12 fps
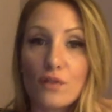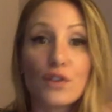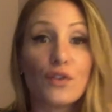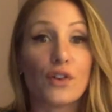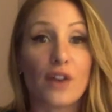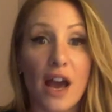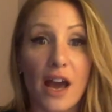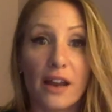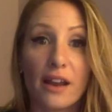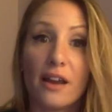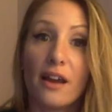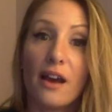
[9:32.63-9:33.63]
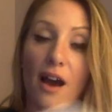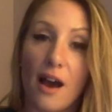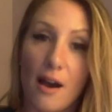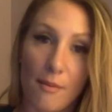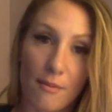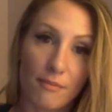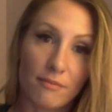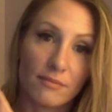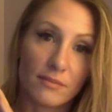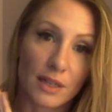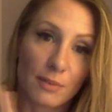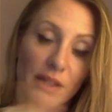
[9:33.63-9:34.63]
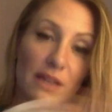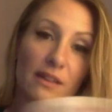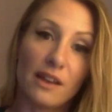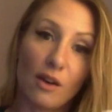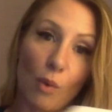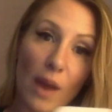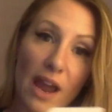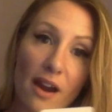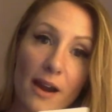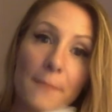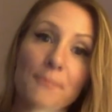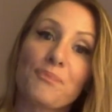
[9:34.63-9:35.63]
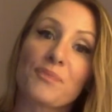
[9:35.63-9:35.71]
So if you're not um, completely aware,